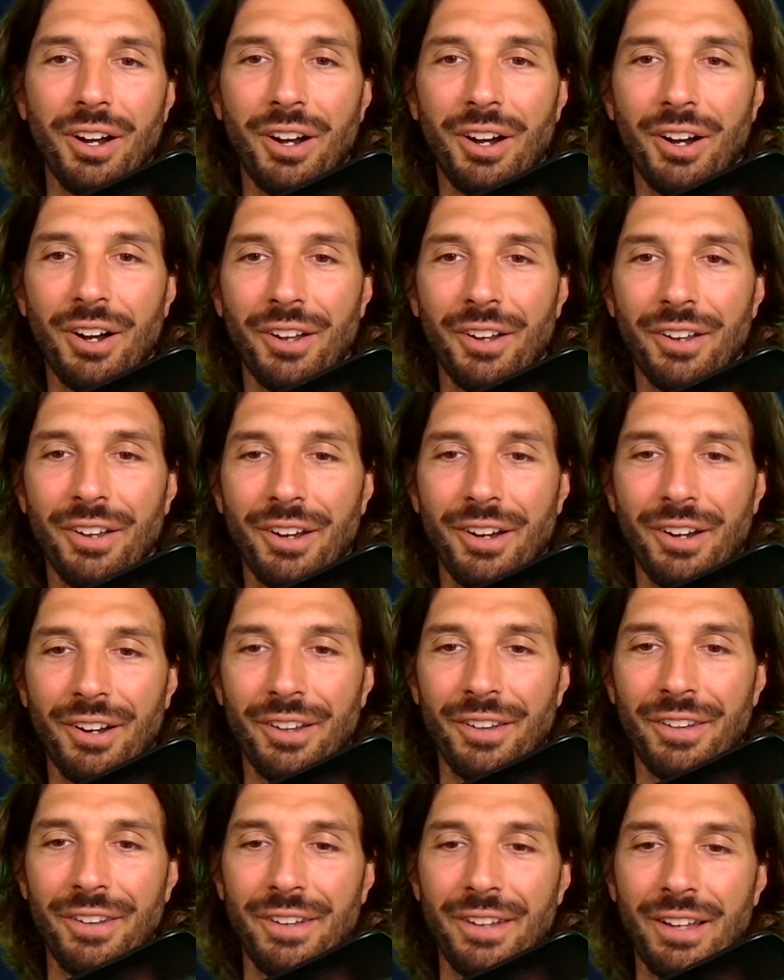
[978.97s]
on
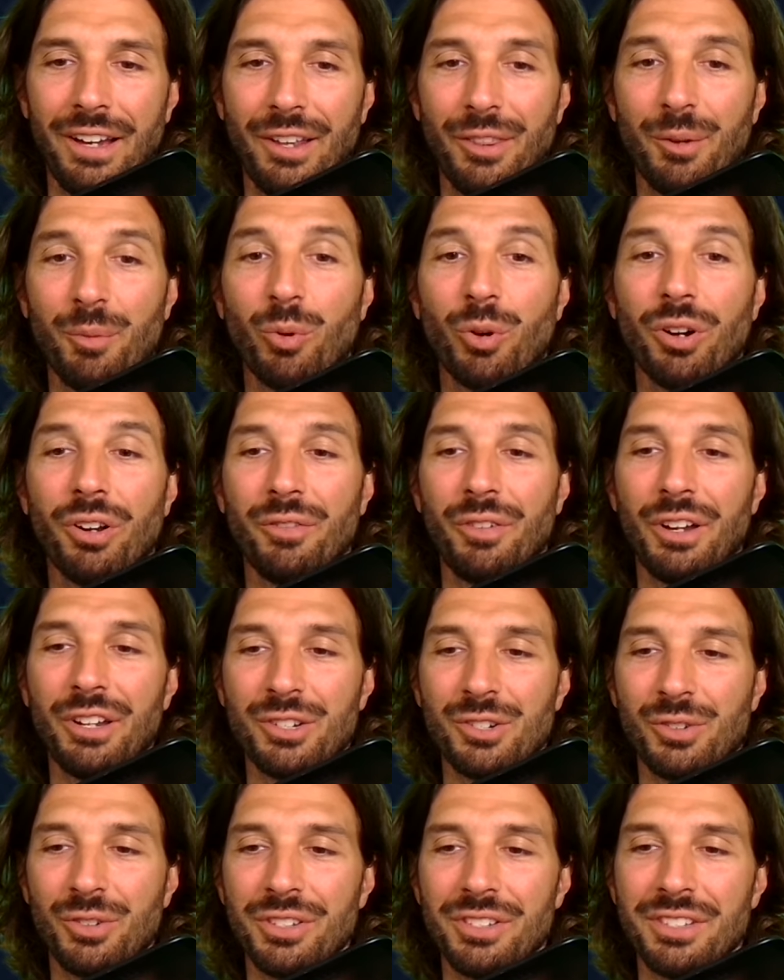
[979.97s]
on on the more
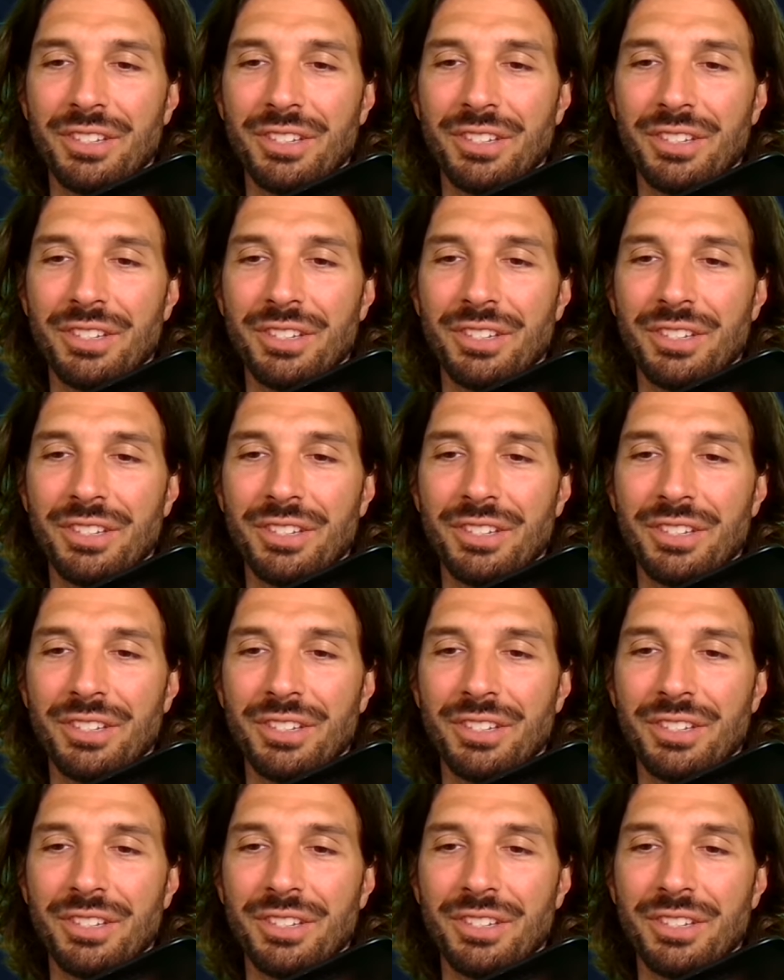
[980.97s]
adventurous